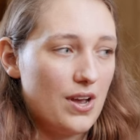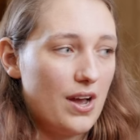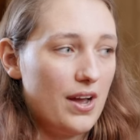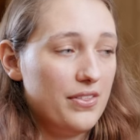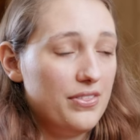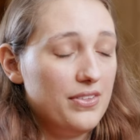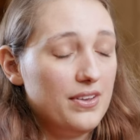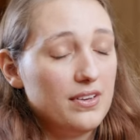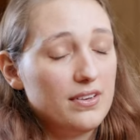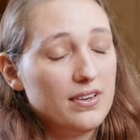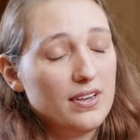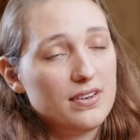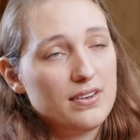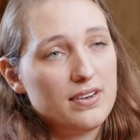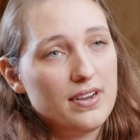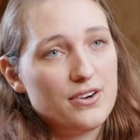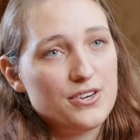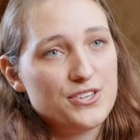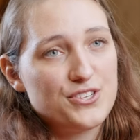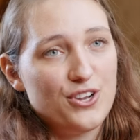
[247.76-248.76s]
I think that
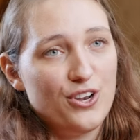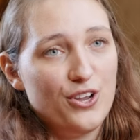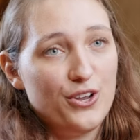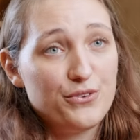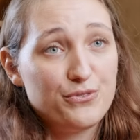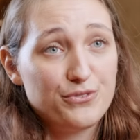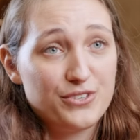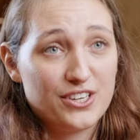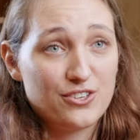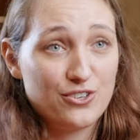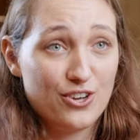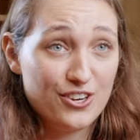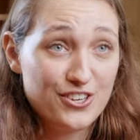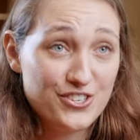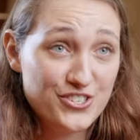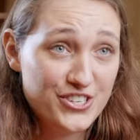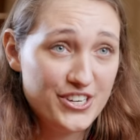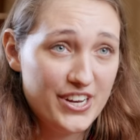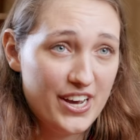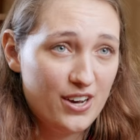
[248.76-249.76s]
there is a lot of
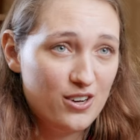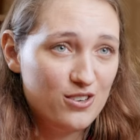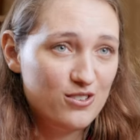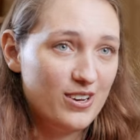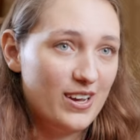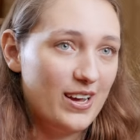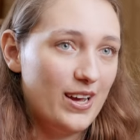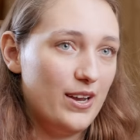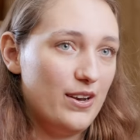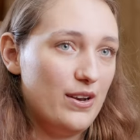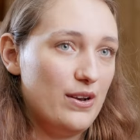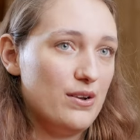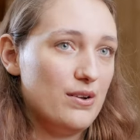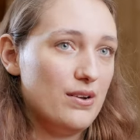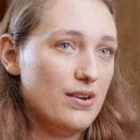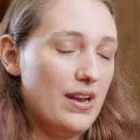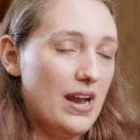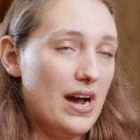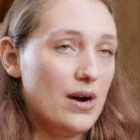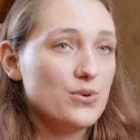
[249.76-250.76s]
technology now, and
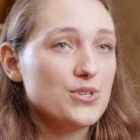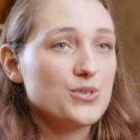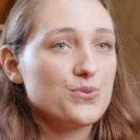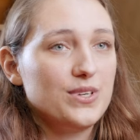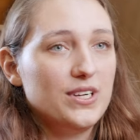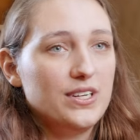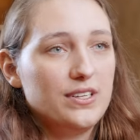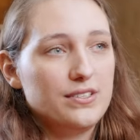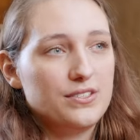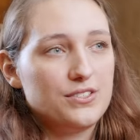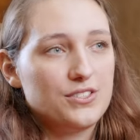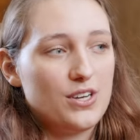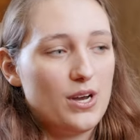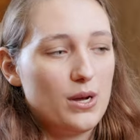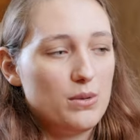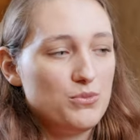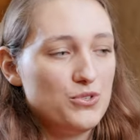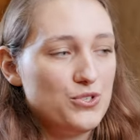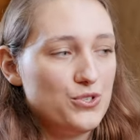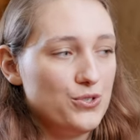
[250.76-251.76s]
now is really the
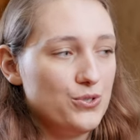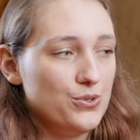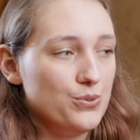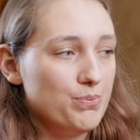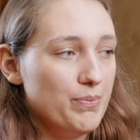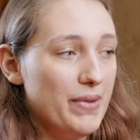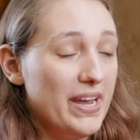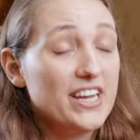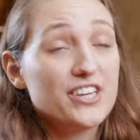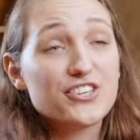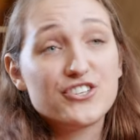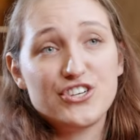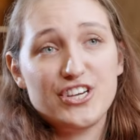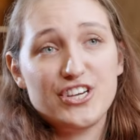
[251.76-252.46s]
time to make a